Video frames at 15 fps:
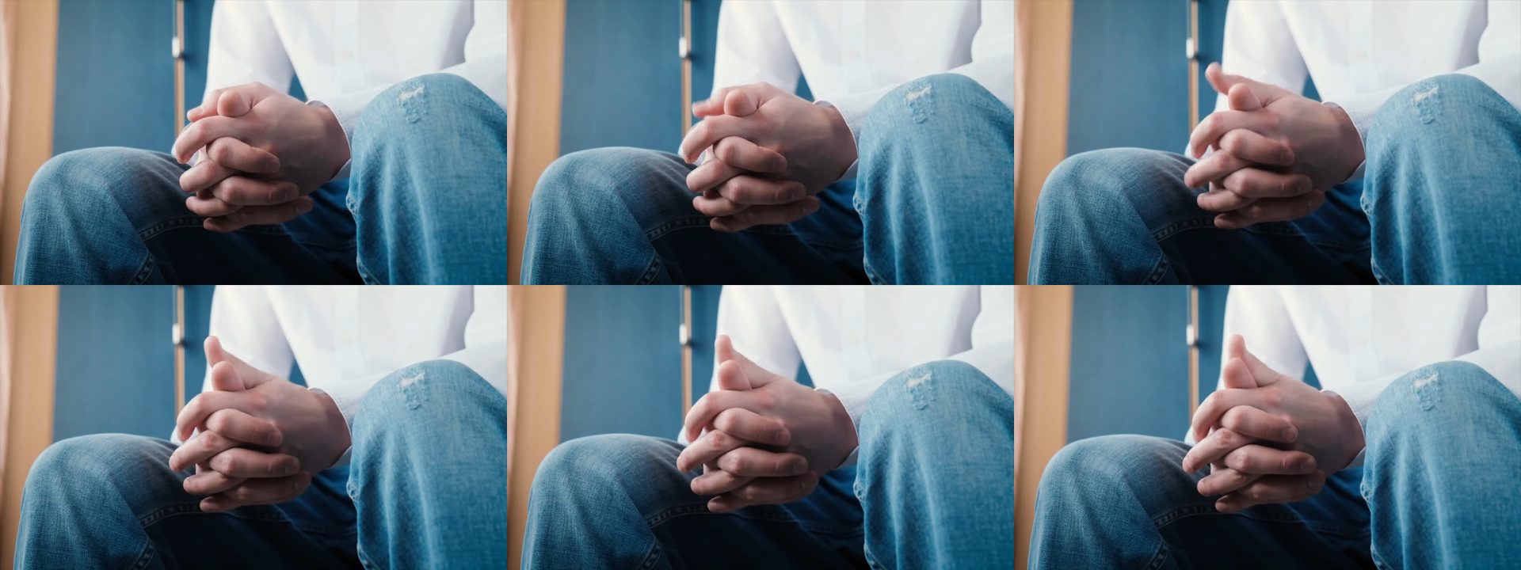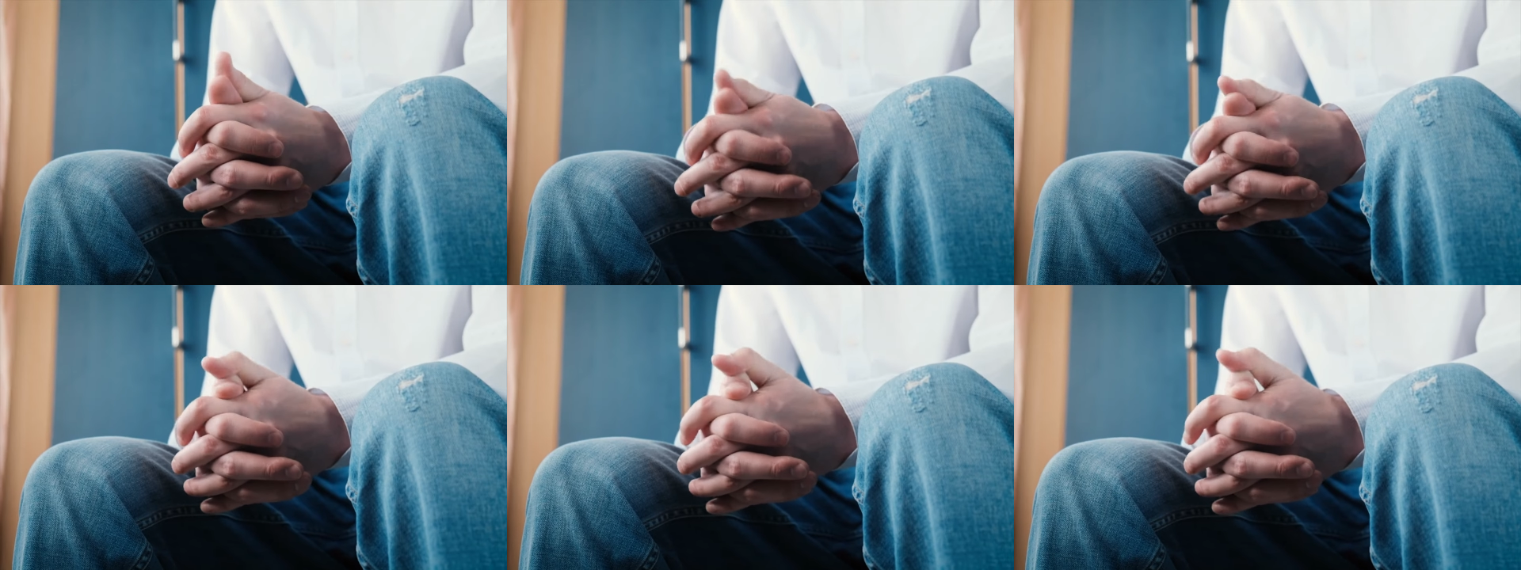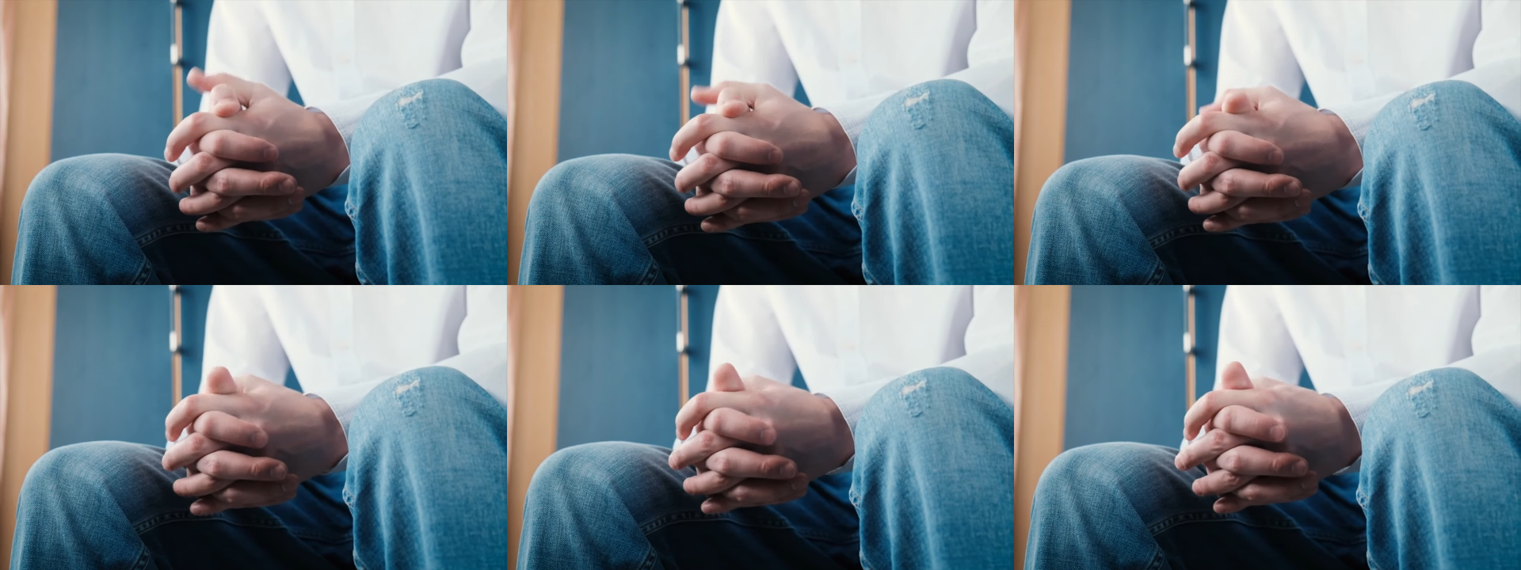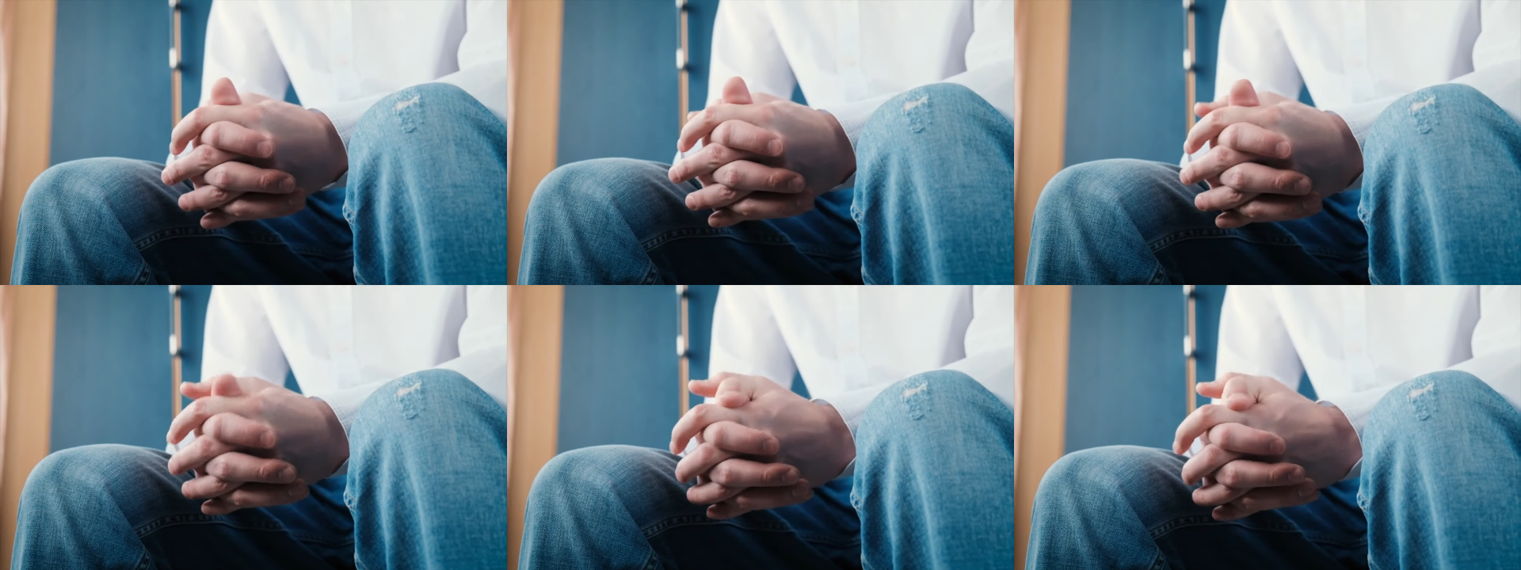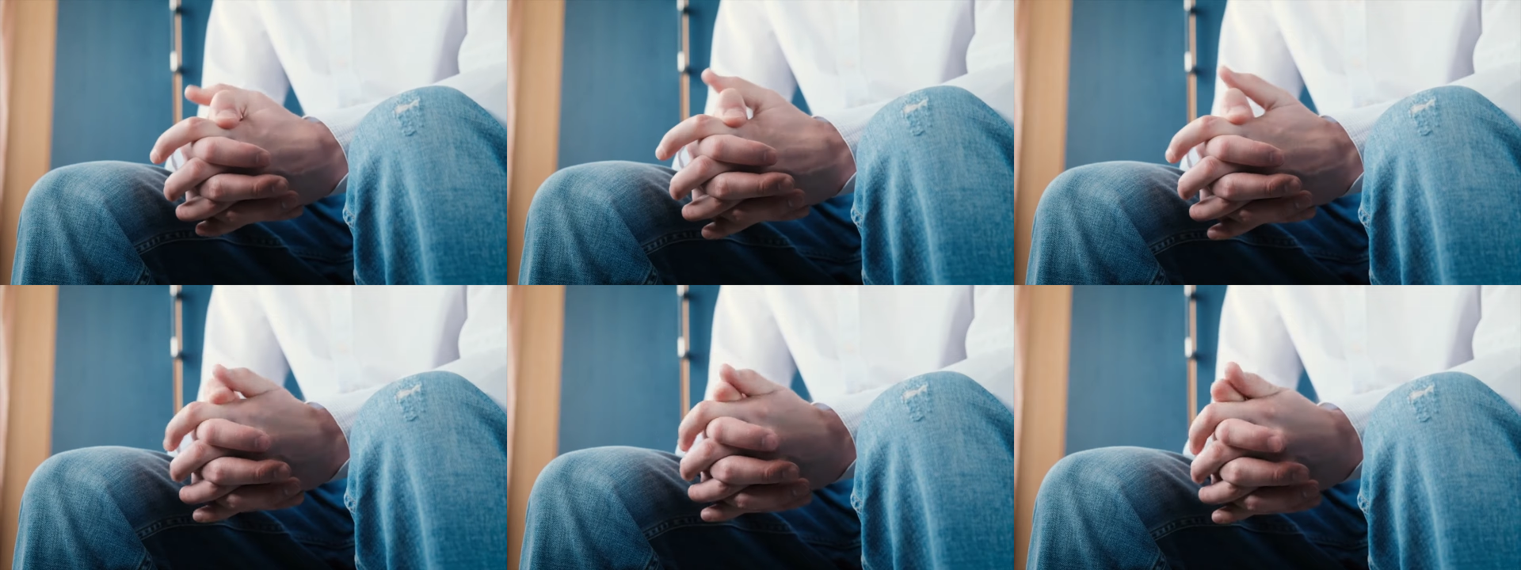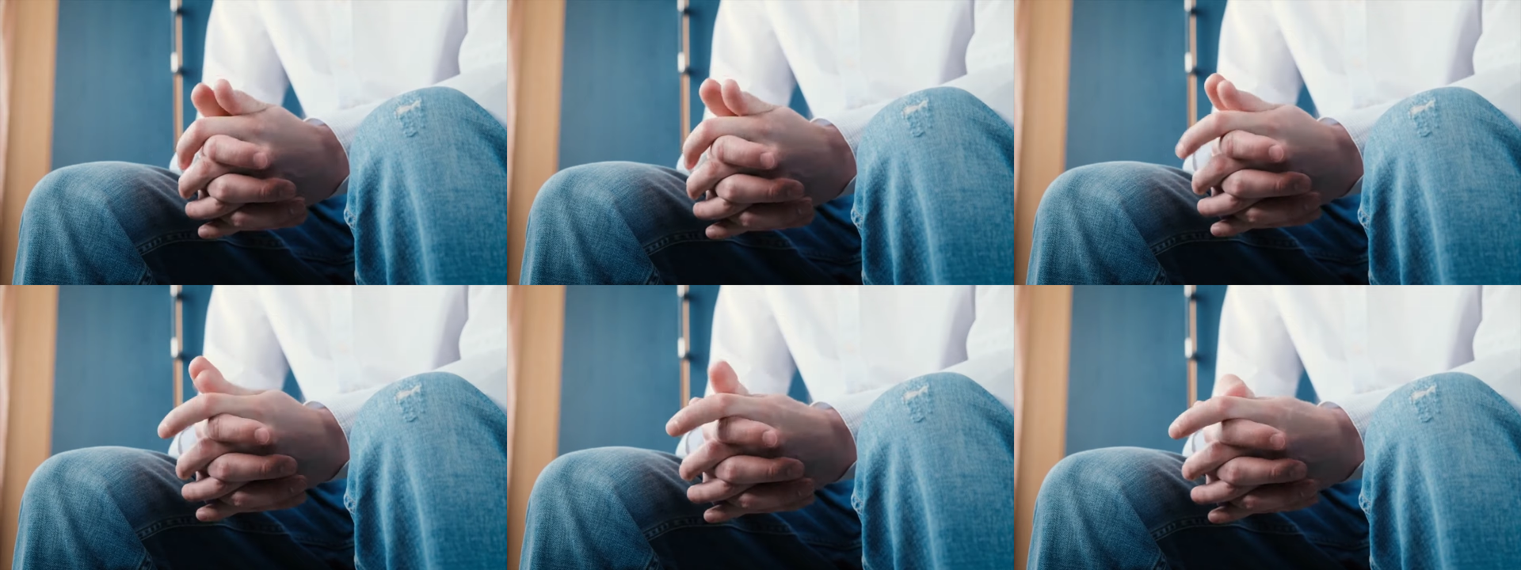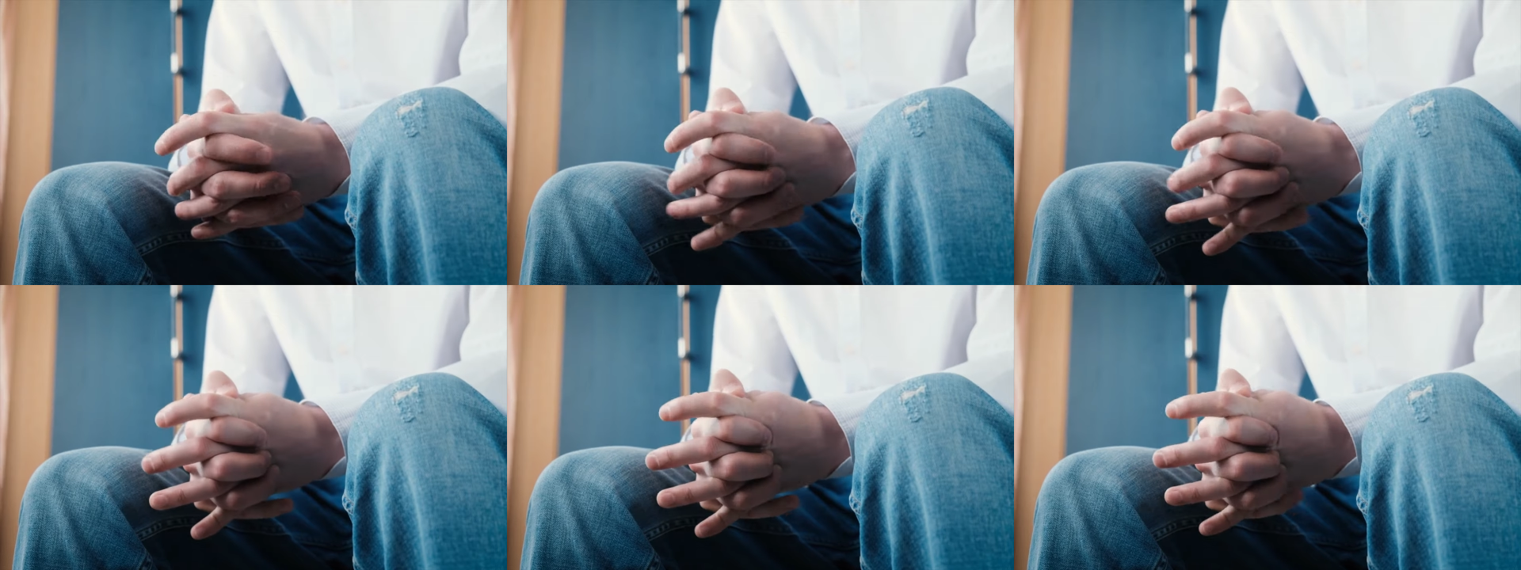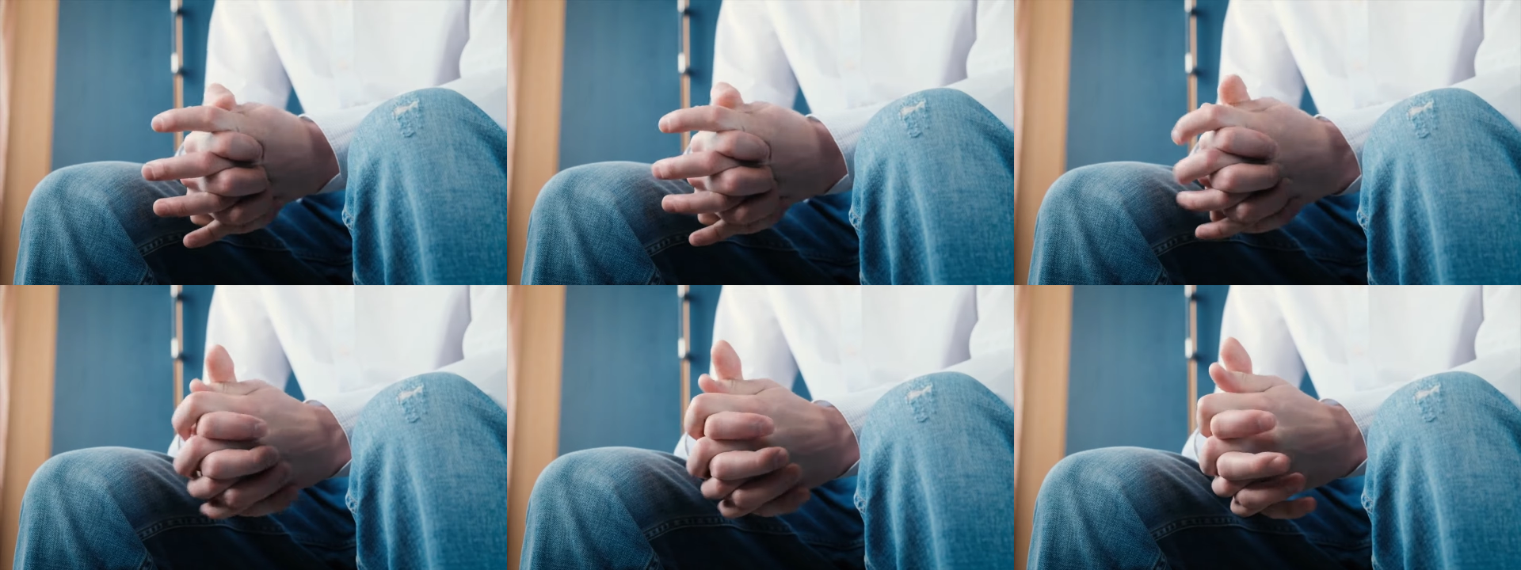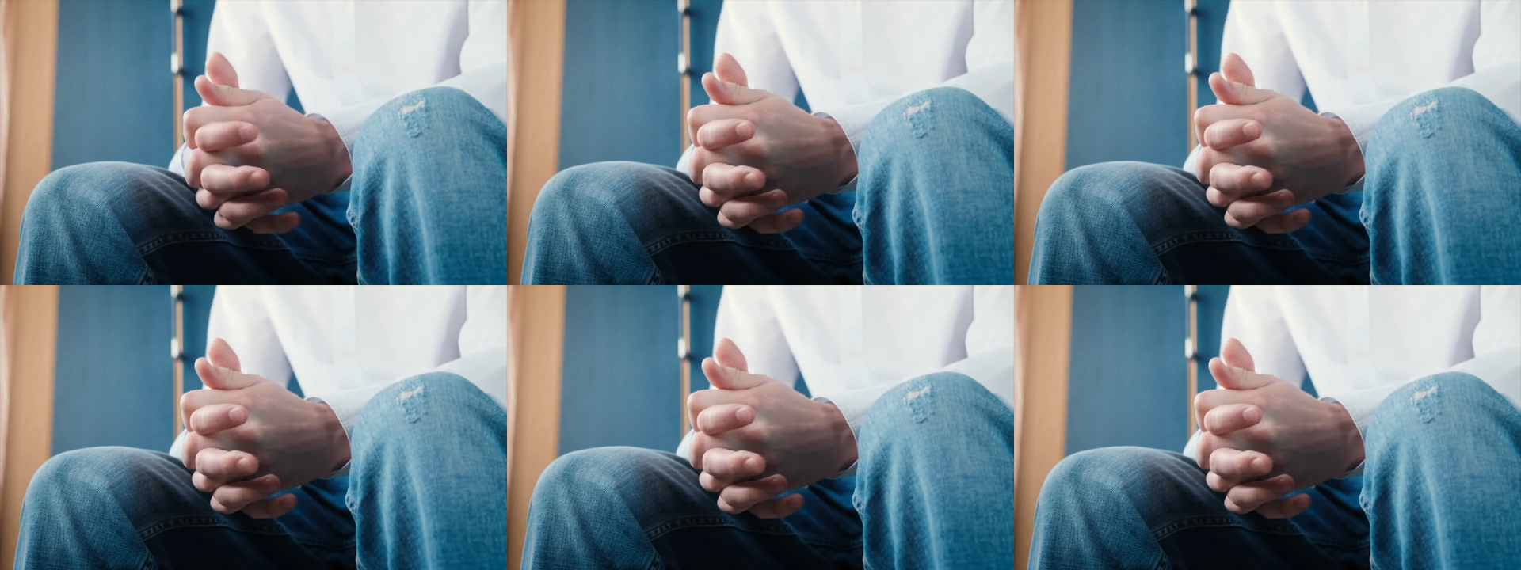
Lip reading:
No face is visible, so there are no lips to read.